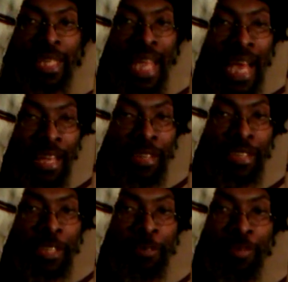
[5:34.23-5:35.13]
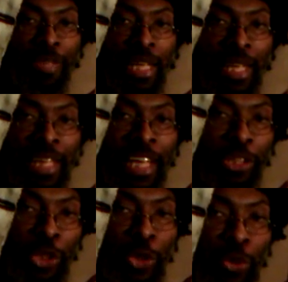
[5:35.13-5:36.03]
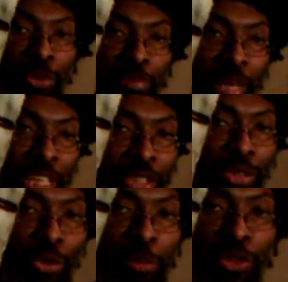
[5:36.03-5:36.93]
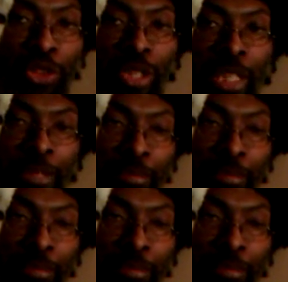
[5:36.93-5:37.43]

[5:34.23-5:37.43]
calendar, and that too based scripturally,